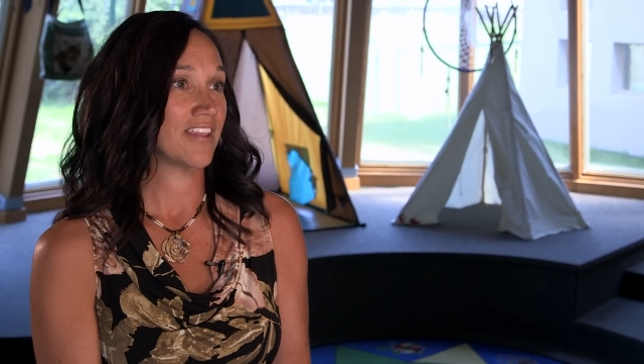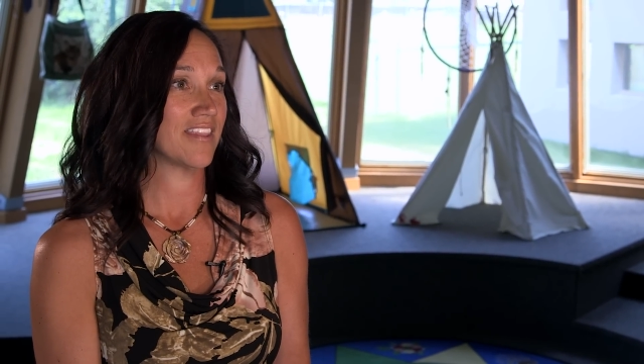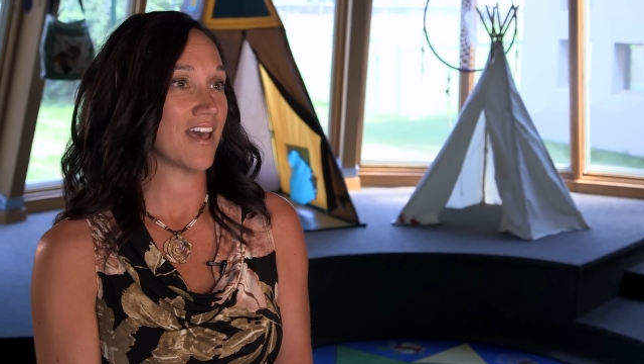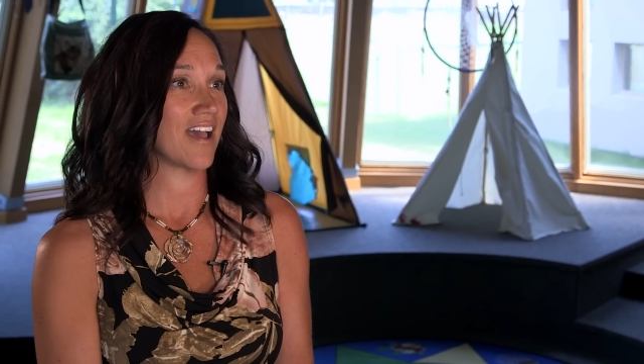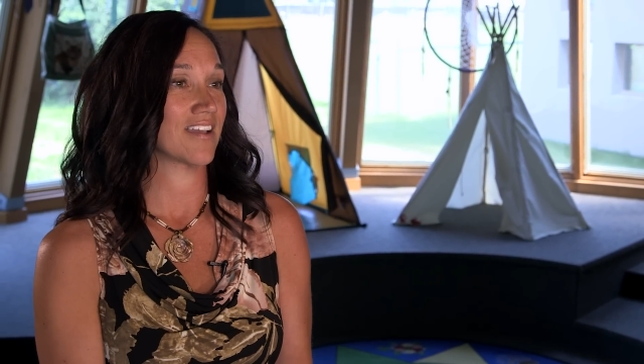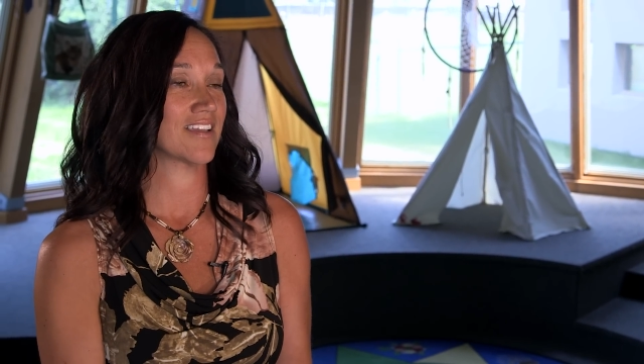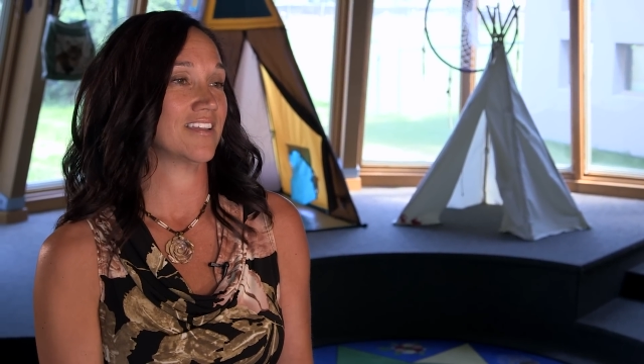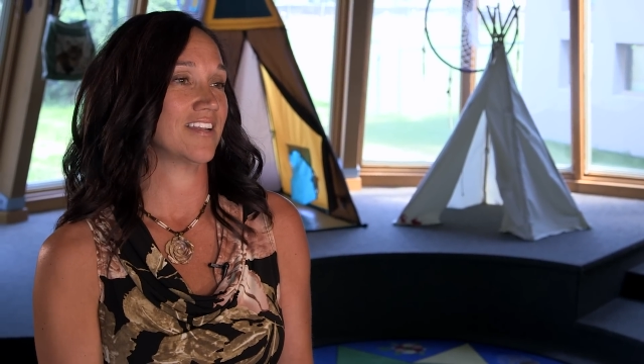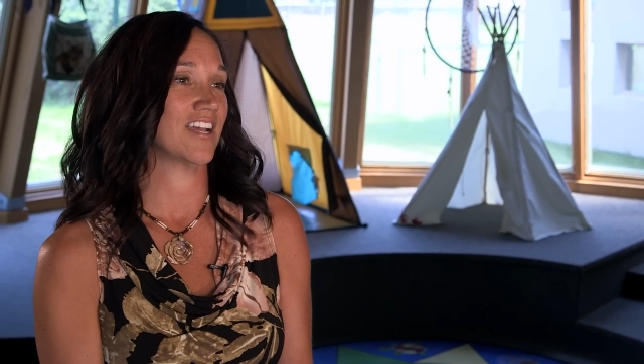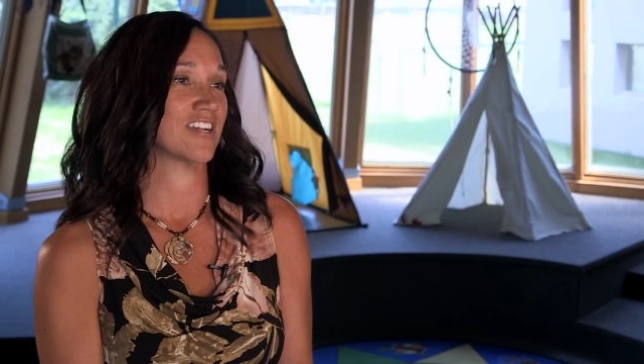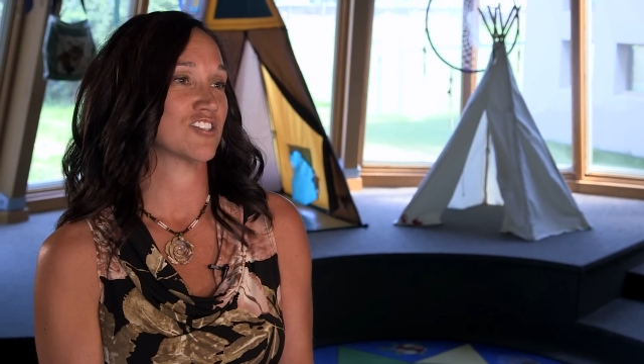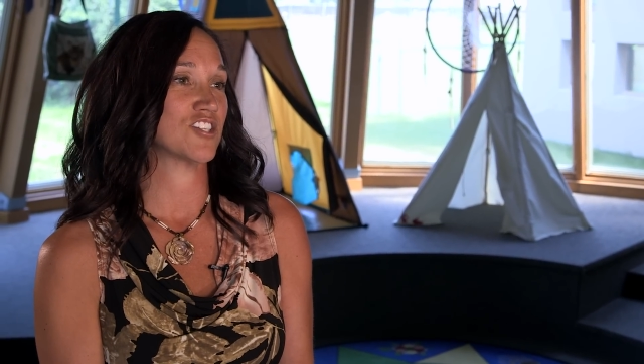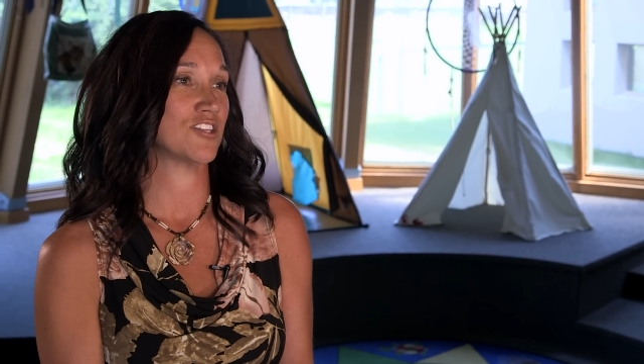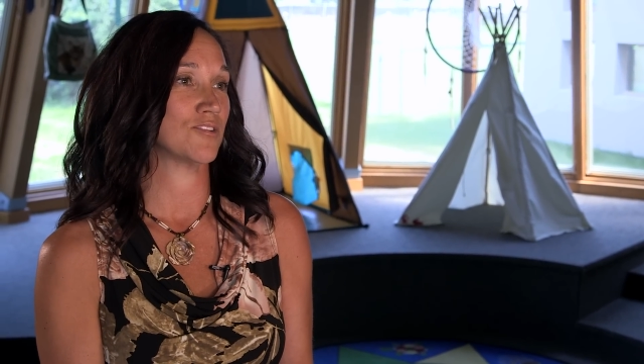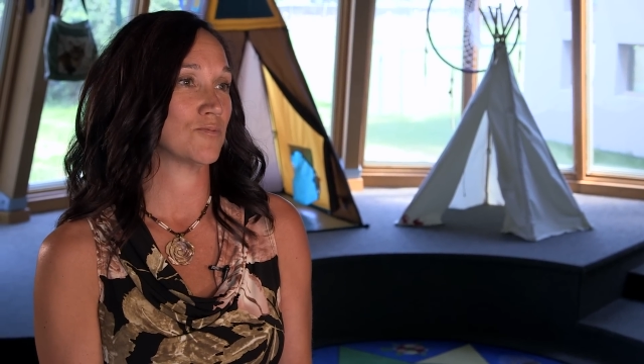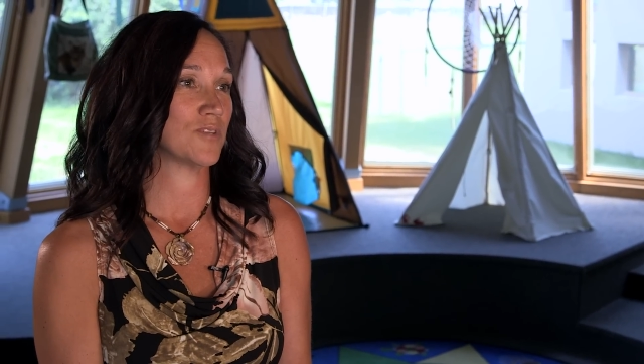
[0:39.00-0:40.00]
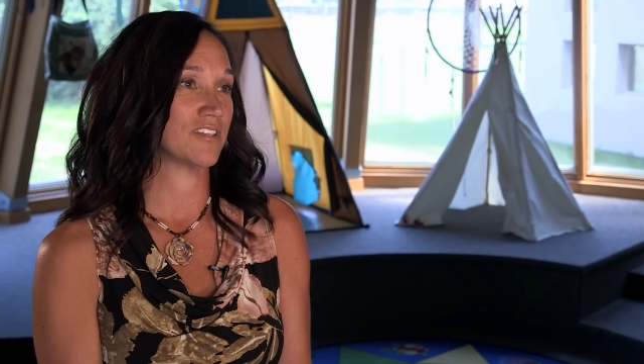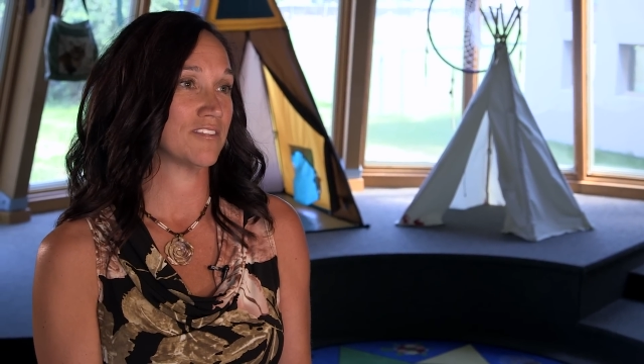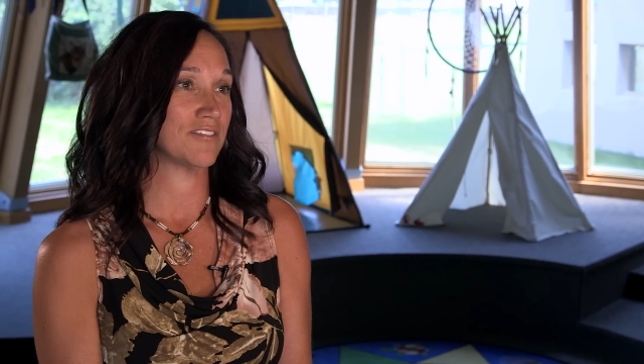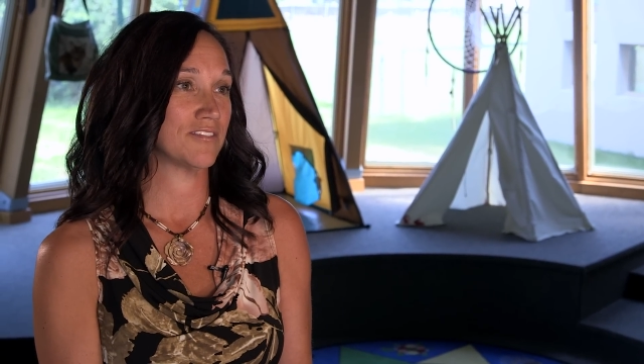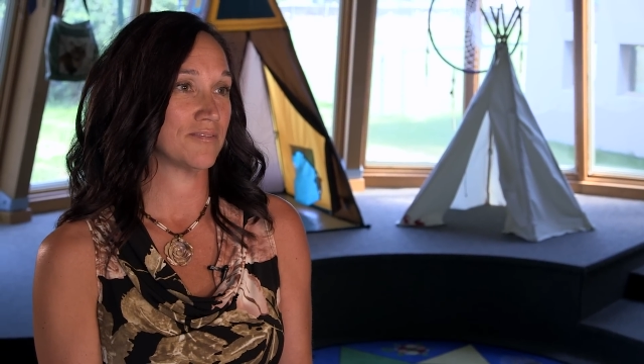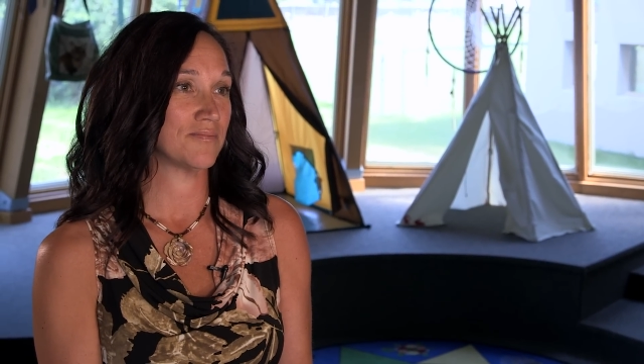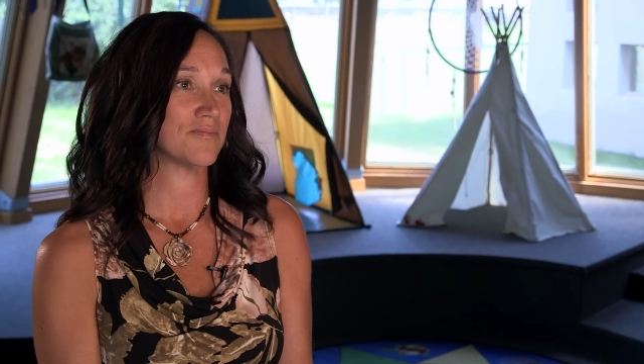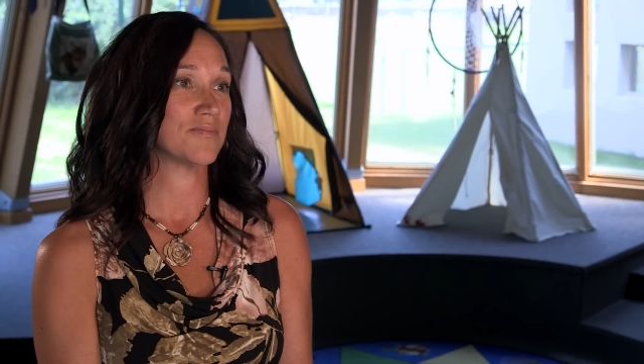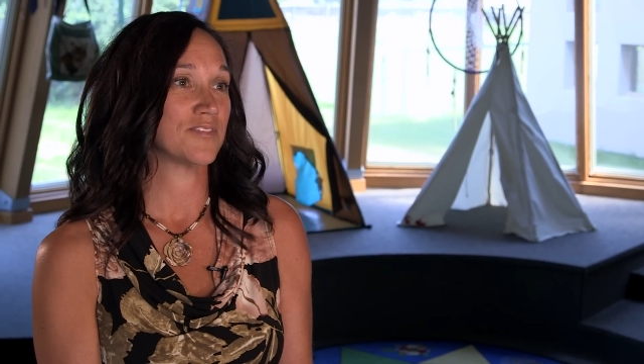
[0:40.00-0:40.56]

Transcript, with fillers: that connection with